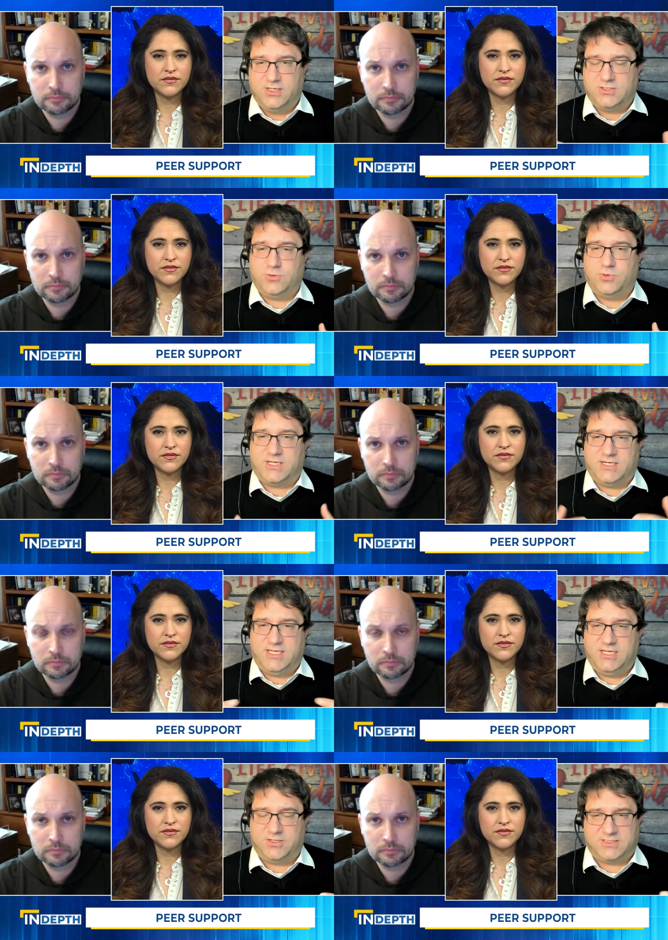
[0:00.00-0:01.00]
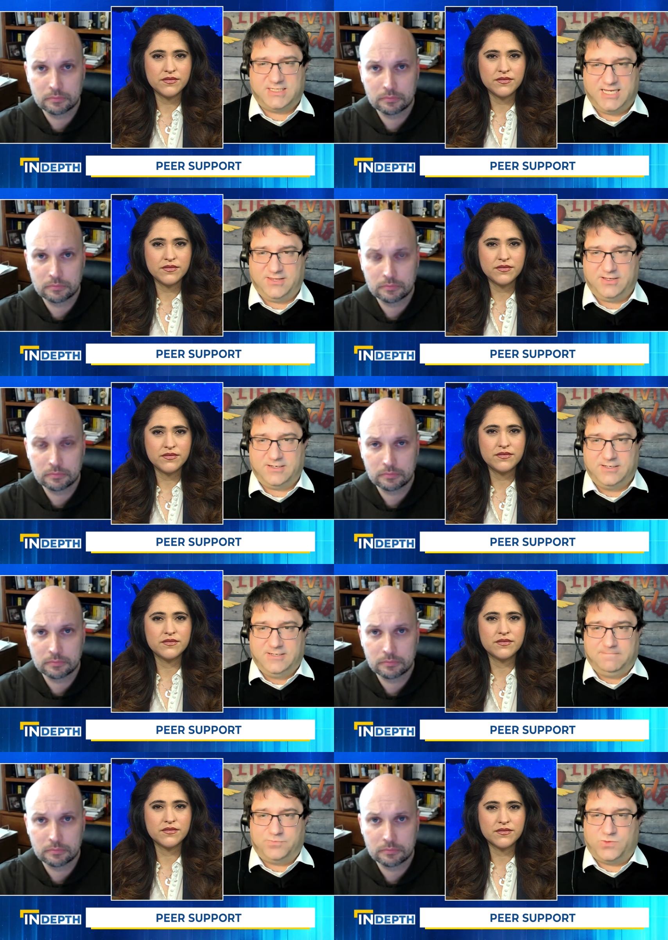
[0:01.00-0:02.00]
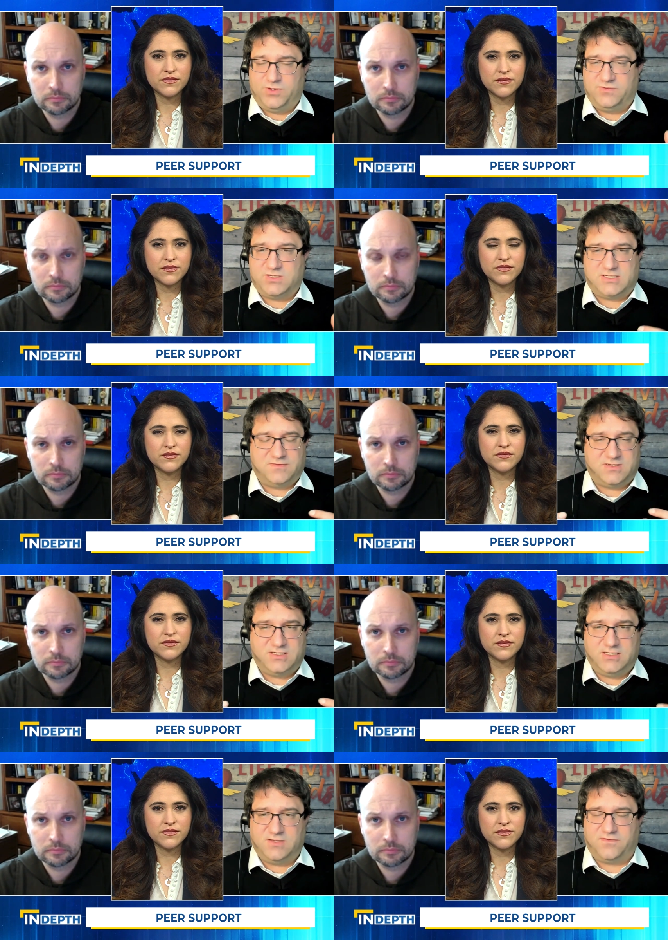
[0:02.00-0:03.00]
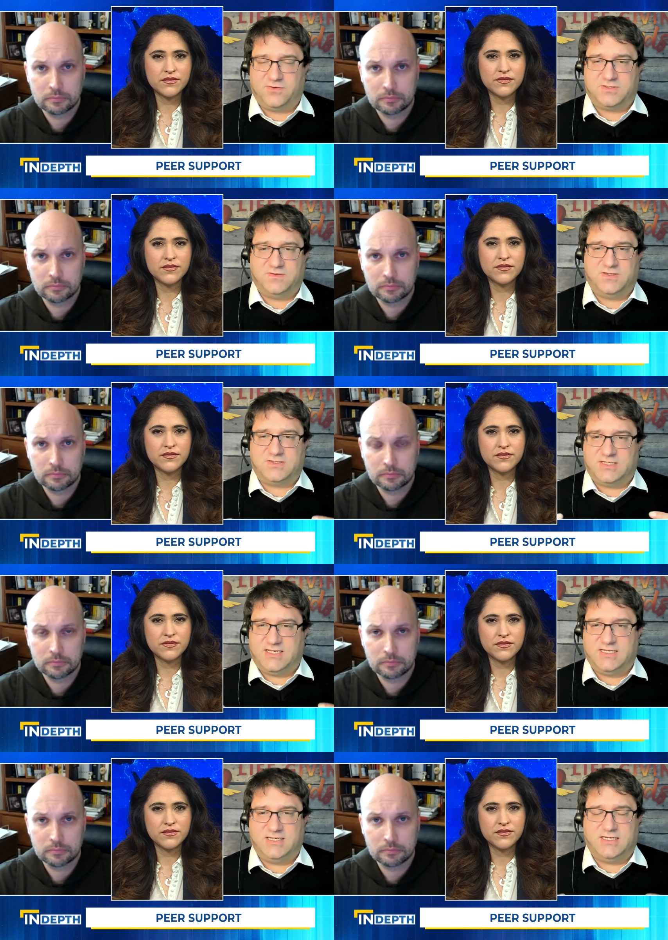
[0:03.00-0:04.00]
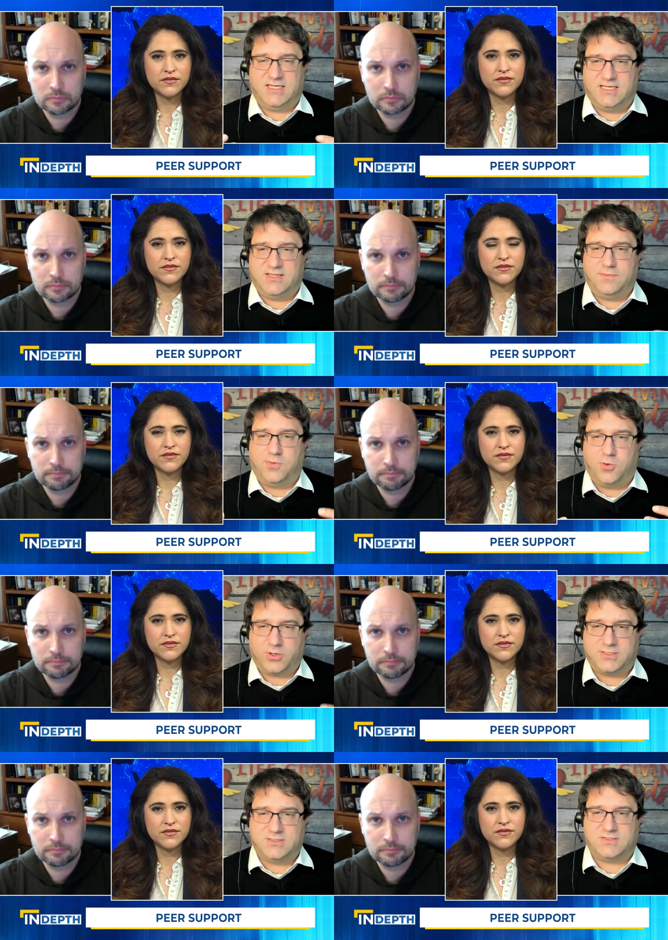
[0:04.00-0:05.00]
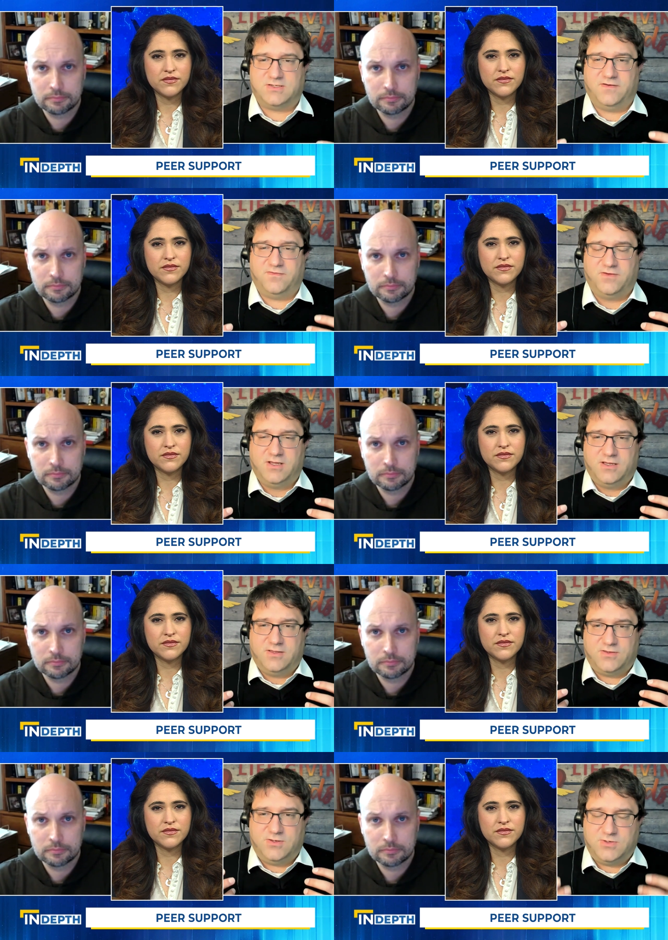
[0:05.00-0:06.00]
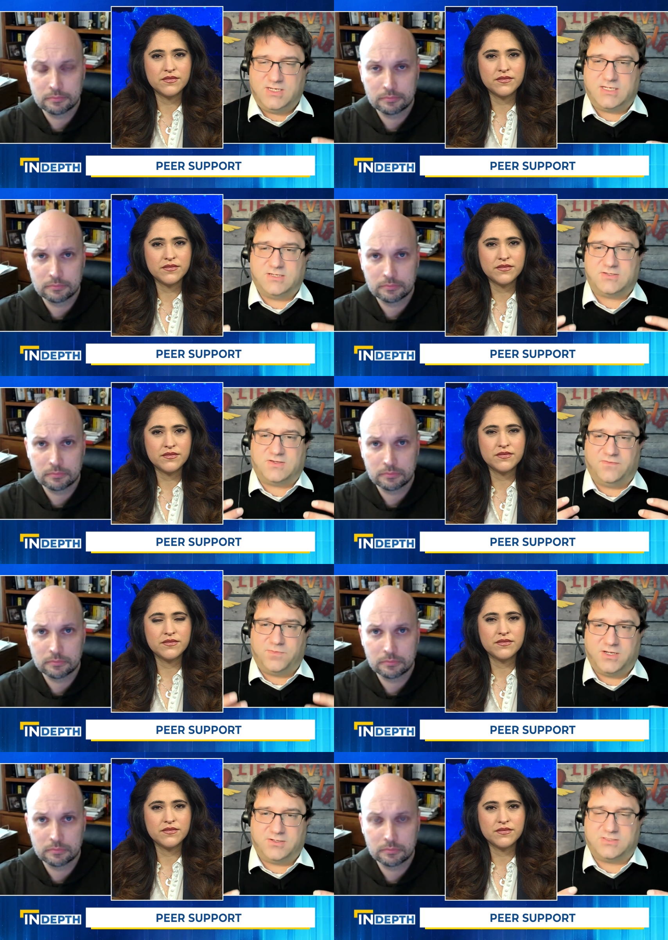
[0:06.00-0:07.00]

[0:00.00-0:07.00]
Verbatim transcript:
Speaker 1: so we can heal together. We just have seen the fruits of this again and again the importance of the uniqueness of peer